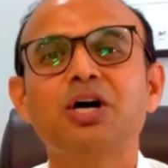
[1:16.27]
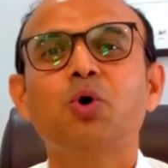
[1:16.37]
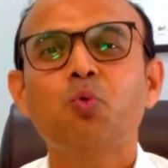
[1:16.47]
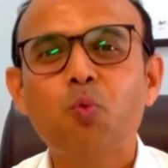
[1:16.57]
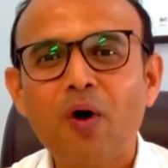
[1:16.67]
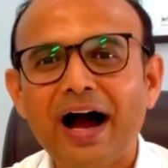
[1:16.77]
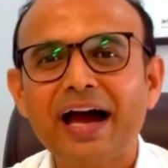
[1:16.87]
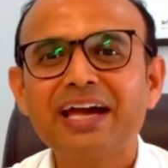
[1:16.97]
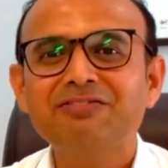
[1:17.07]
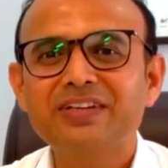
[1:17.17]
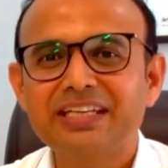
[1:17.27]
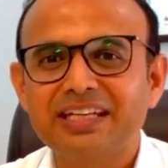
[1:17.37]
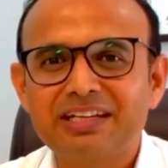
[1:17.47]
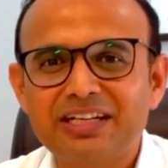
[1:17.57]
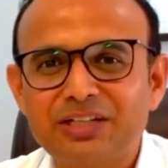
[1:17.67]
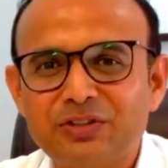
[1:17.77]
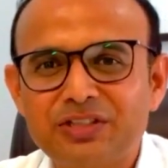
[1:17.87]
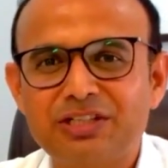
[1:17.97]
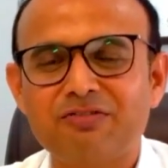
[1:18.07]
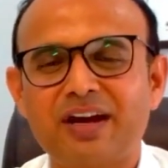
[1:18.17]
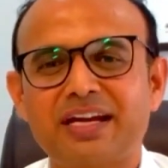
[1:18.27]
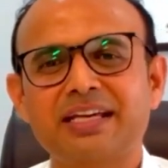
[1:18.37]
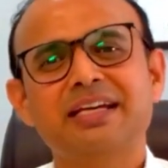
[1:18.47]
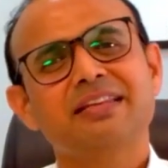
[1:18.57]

Why we need to divide?